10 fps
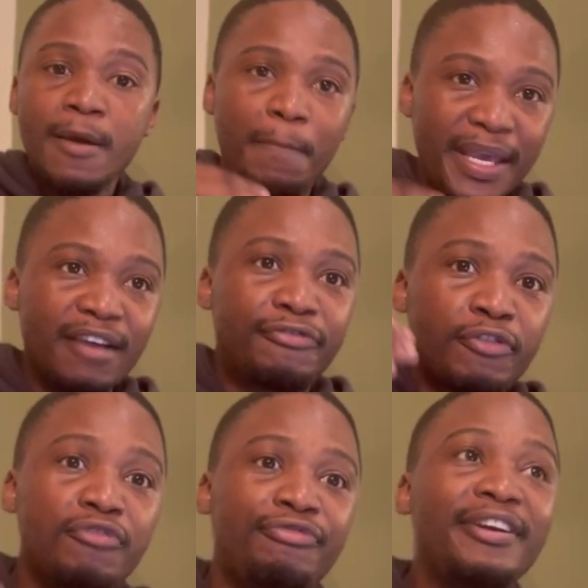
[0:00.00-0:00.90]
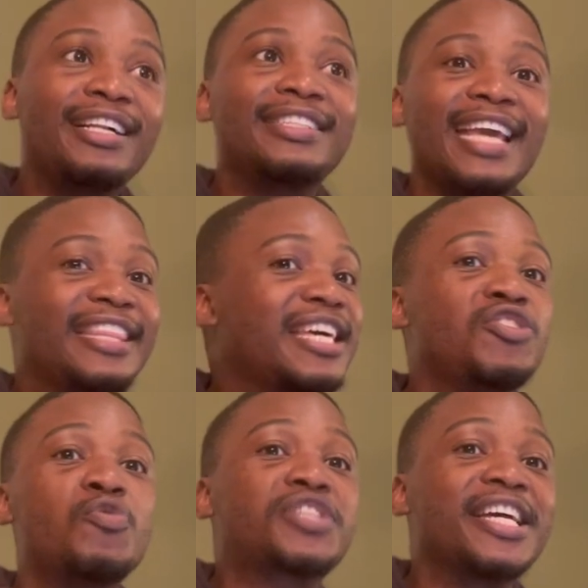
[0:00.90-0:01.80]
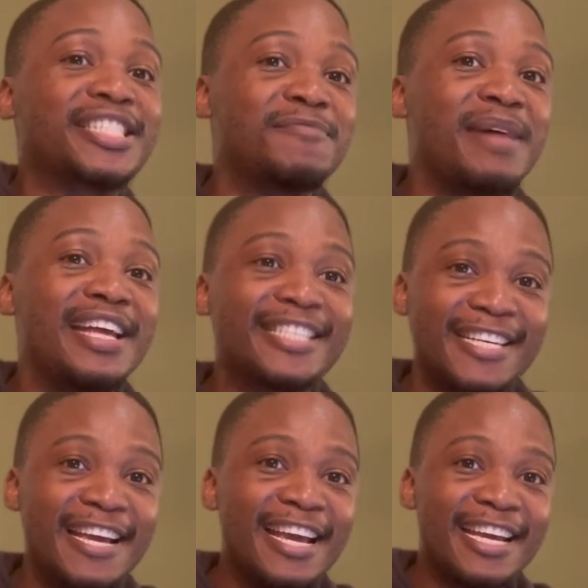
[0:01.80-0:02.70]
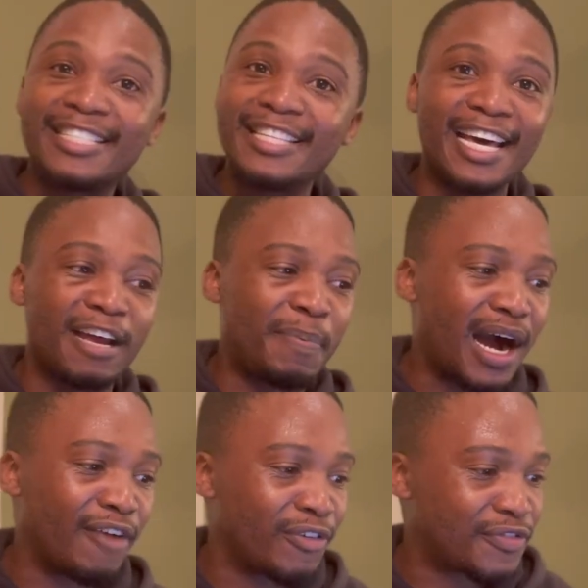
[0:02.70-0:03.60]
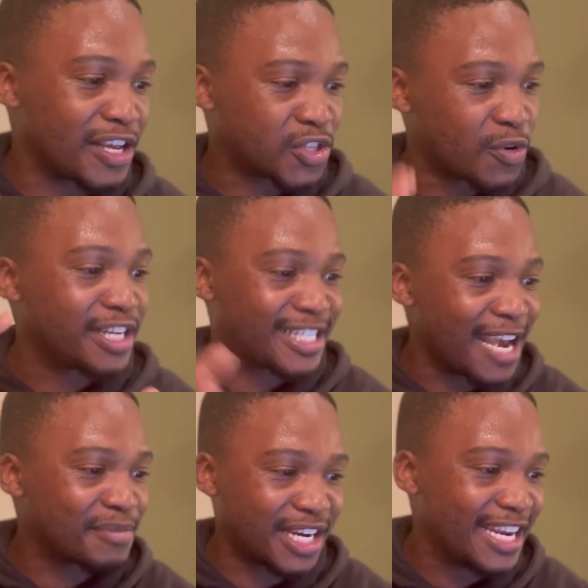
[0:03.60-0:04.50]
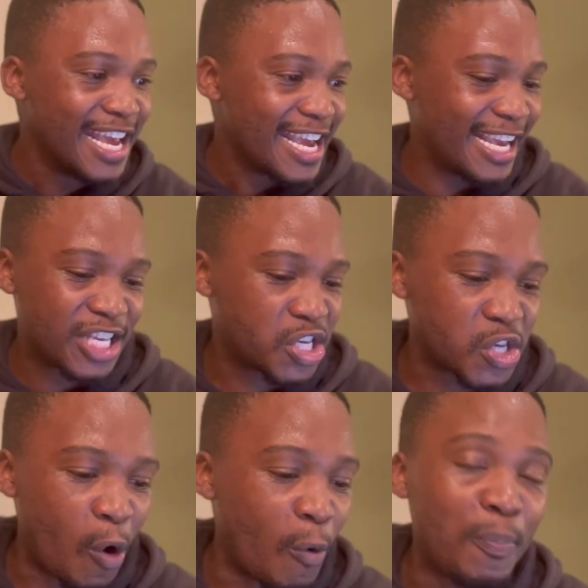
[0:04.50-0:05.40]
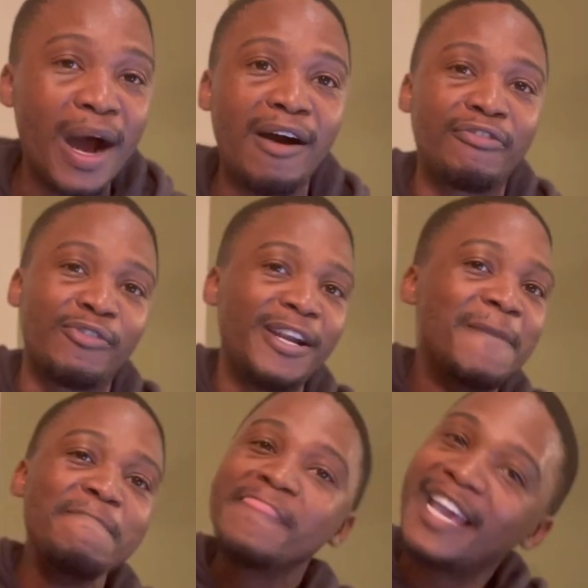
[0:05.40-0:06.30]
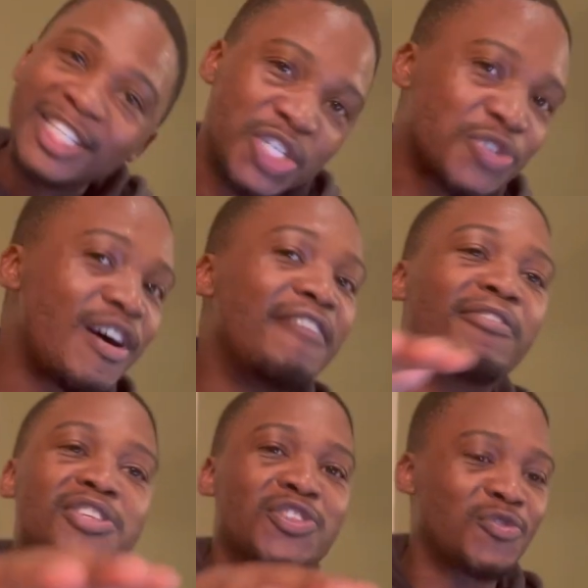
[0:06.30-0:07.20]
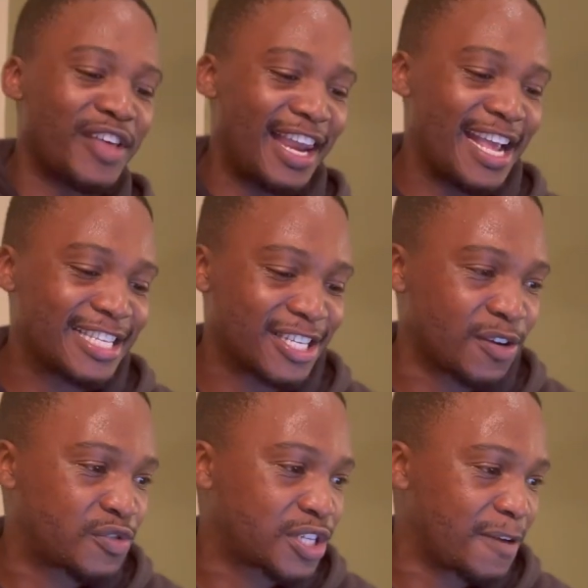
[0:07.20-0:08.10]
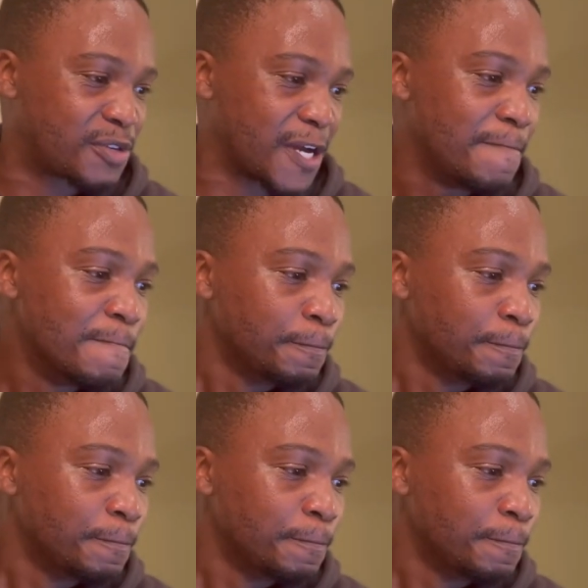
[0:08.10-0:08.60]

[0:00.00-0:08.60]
being fulfilled in the New Testament. Isn't that a powerful thing? So redemption is so powerful. It travels through the lenses of scripture